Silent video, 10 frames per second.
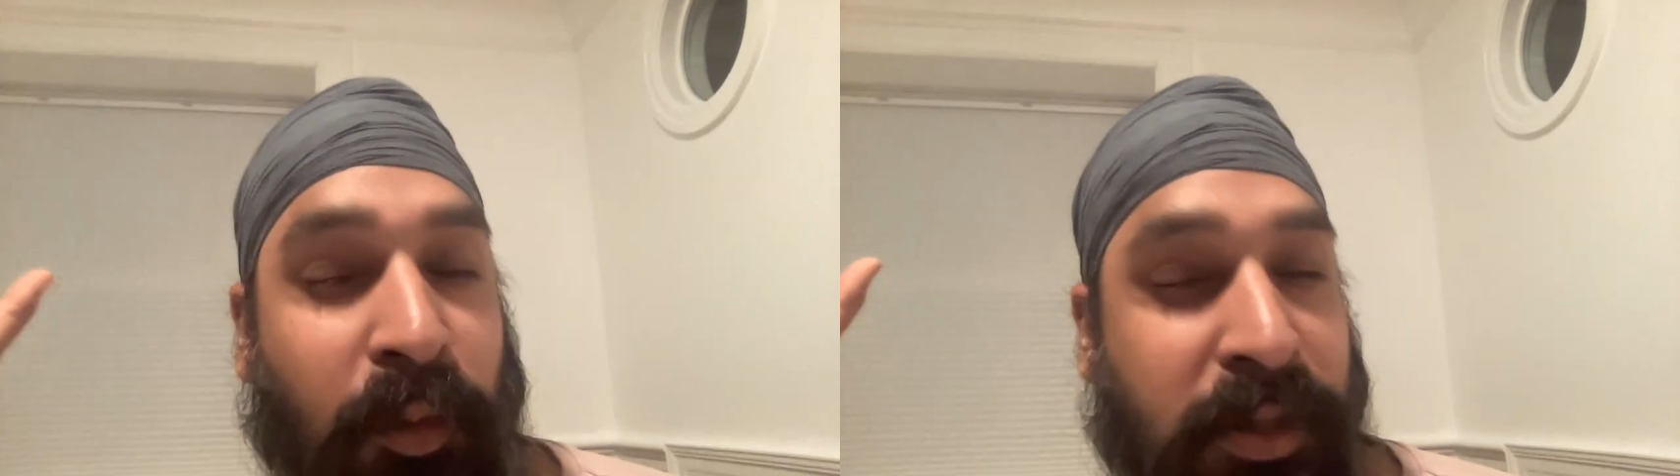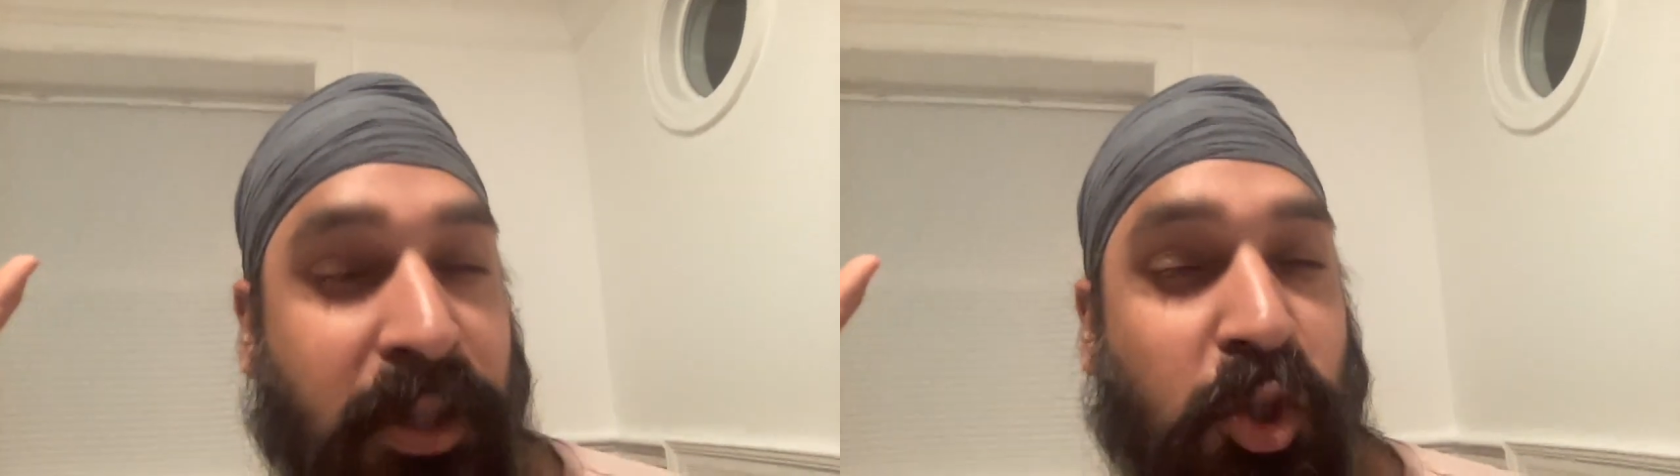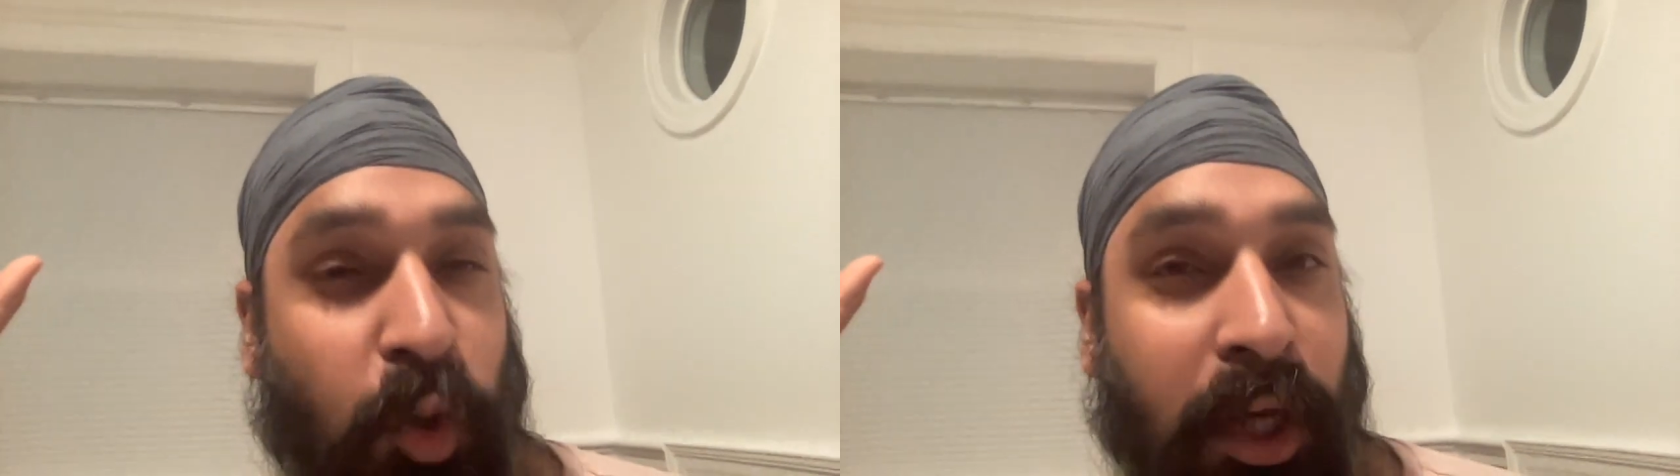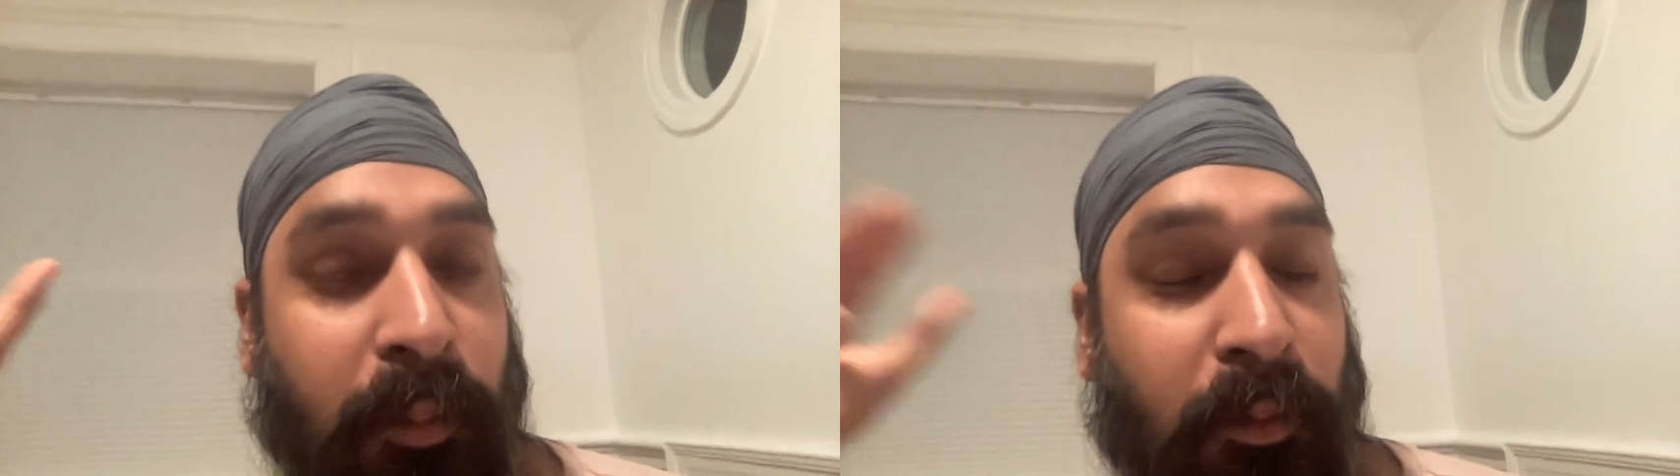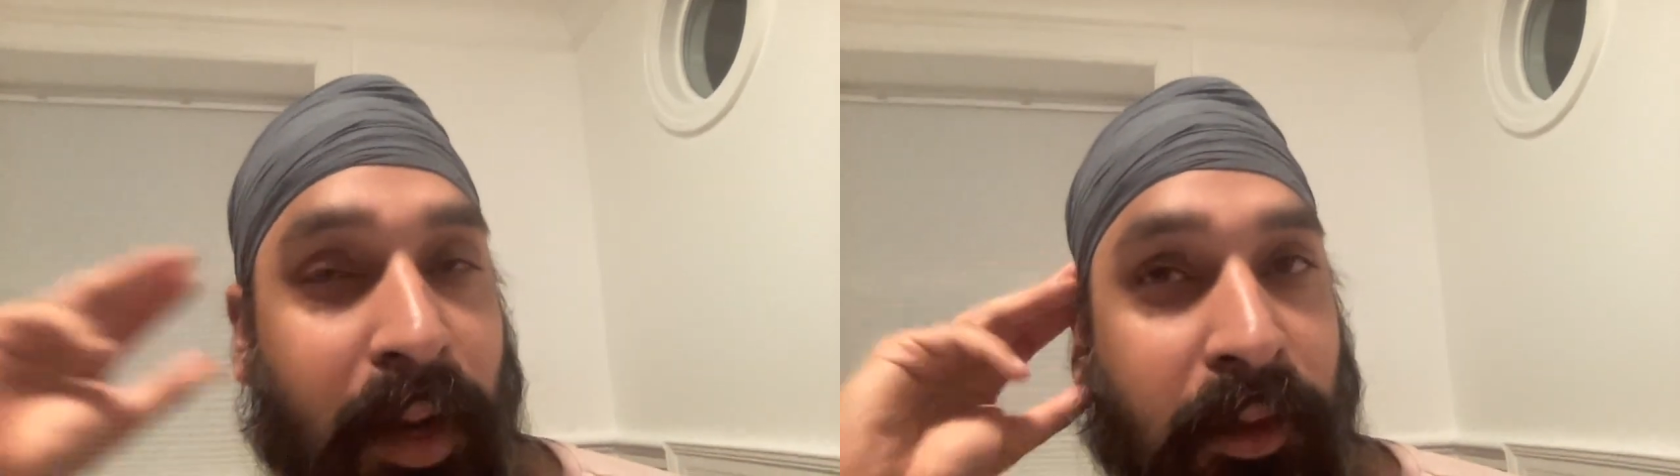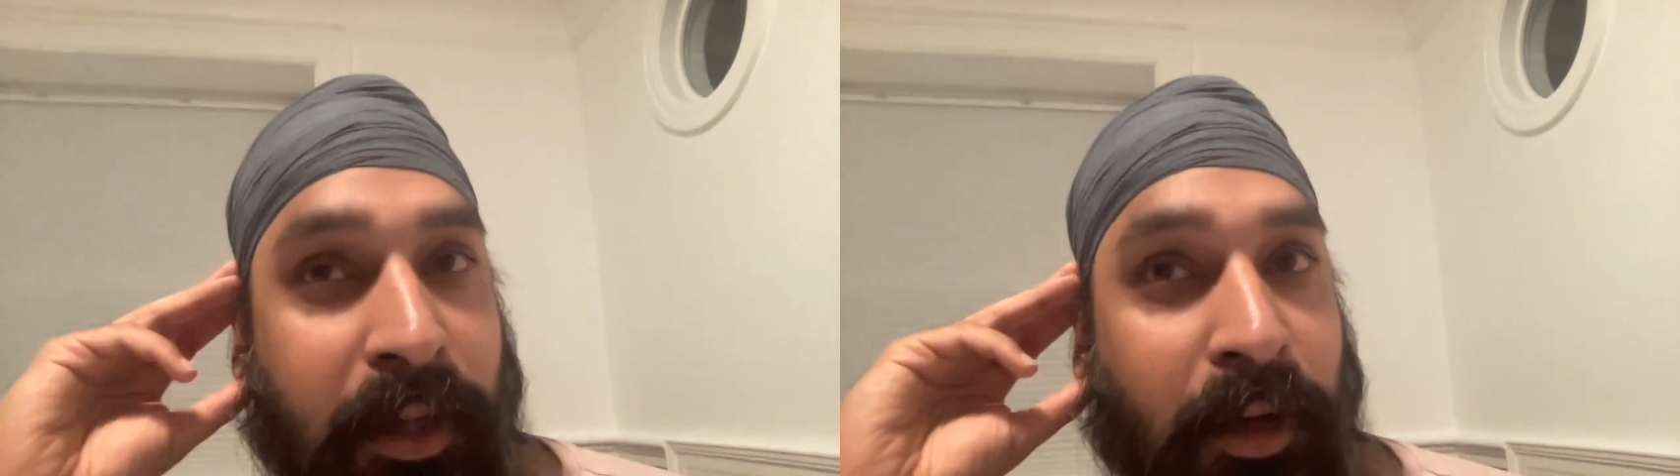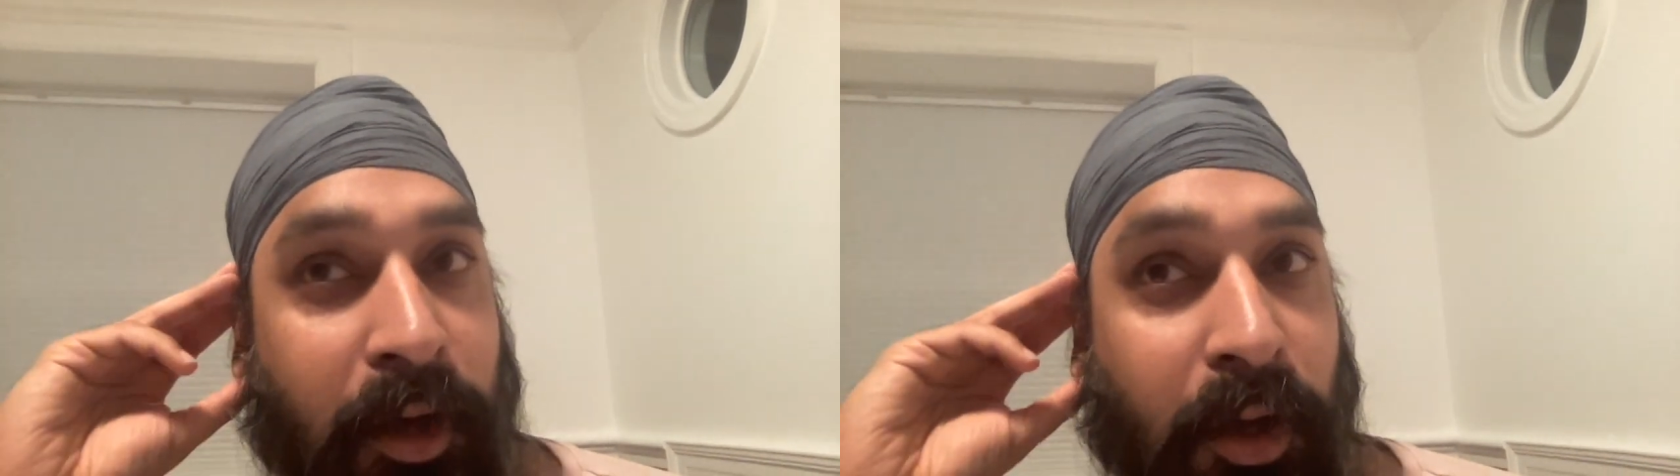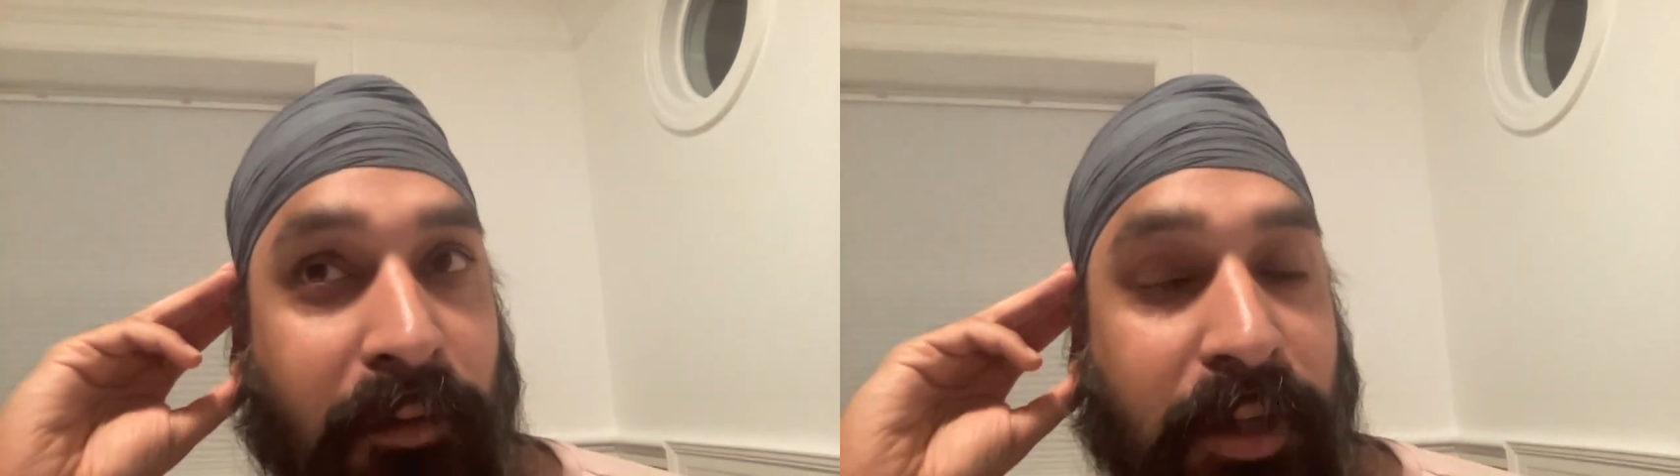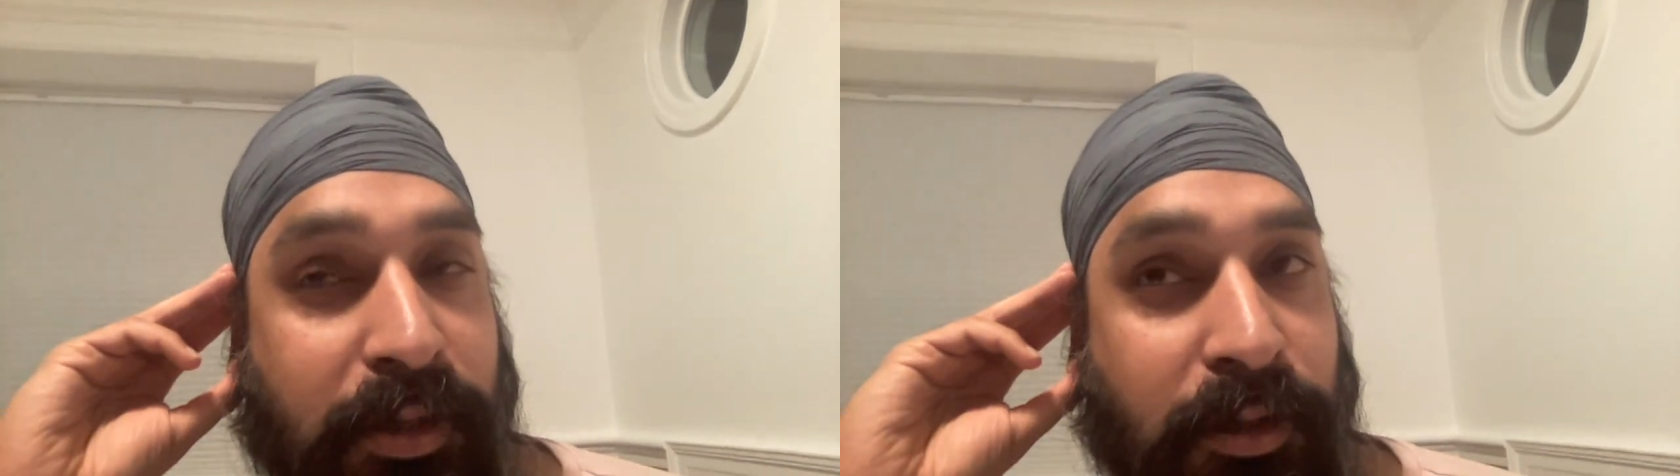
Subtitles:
was extreme, right? Like not all of us are